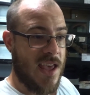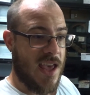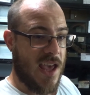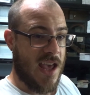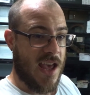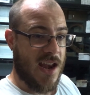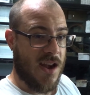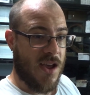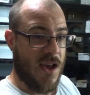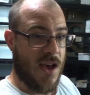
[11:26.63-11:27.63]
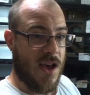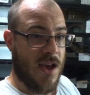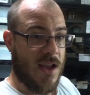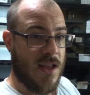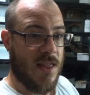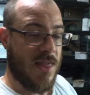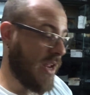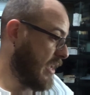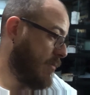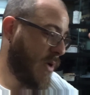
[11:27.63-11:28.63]
And then
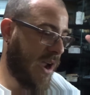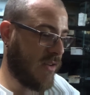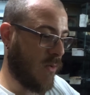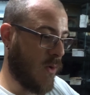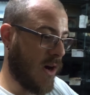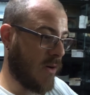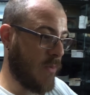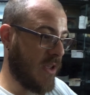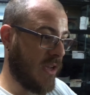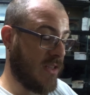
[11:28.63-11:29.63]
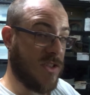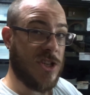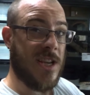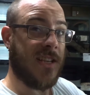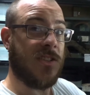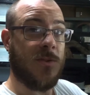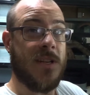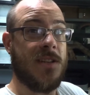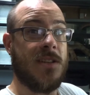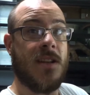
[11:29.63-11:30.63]
get back to work, because GX3
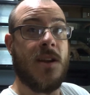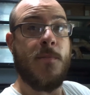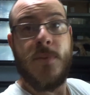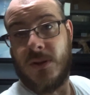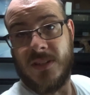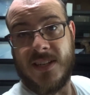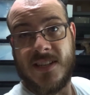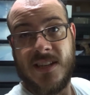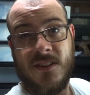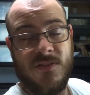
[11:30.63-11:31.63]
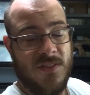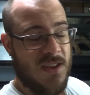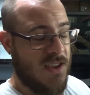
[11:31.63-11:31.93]
isn't gonna build itself.